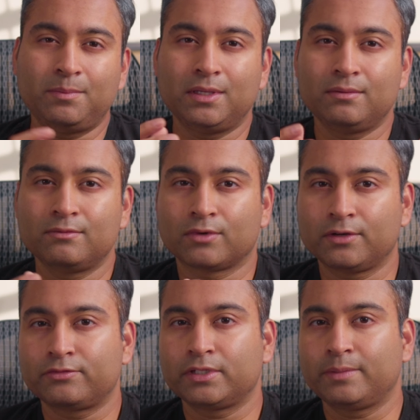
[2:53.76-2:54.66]
aiming
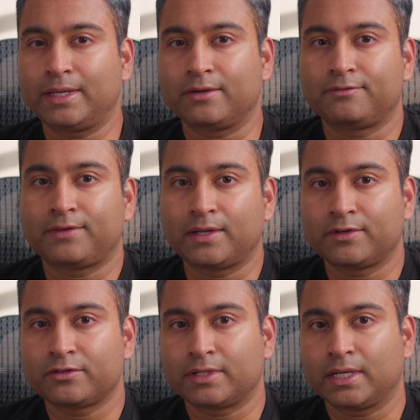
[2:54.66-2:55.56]
roughly about
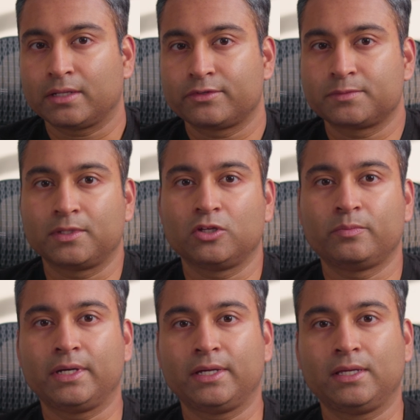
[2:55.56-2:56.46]
500 calories below
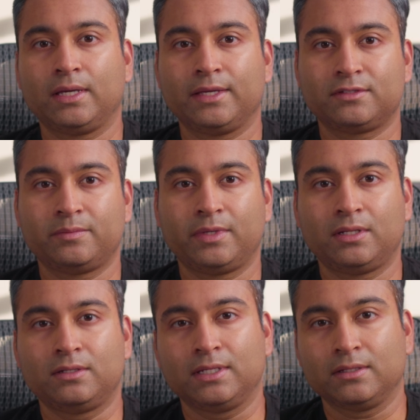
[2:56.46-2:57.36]
my
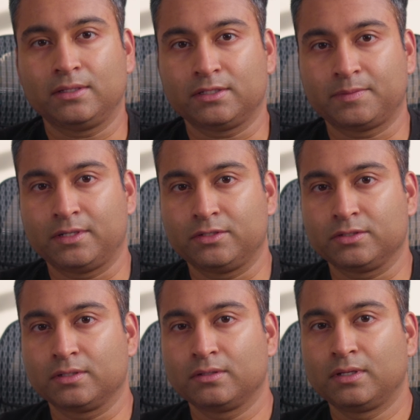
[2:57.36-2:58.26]
estimated daily
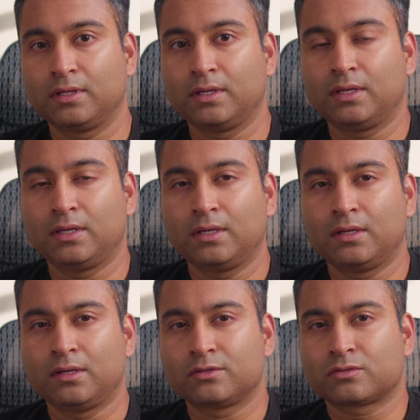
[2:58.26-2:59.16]
expenditure.
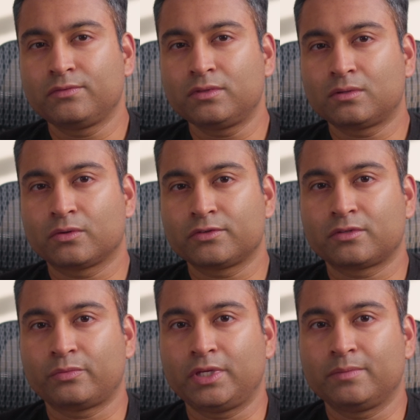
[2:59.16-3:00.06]
So over the course of
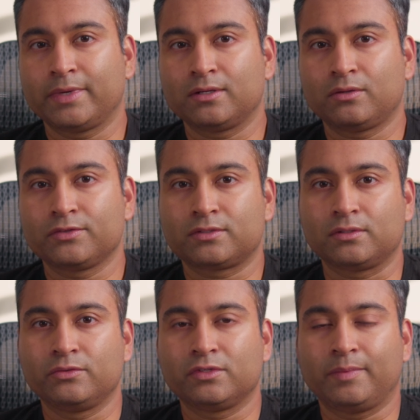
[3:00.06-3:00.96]
the week, my goal is to
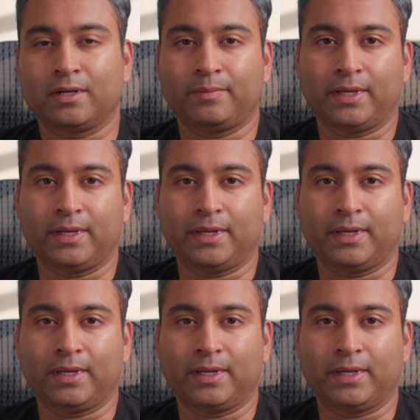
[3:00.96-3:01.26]
lose about a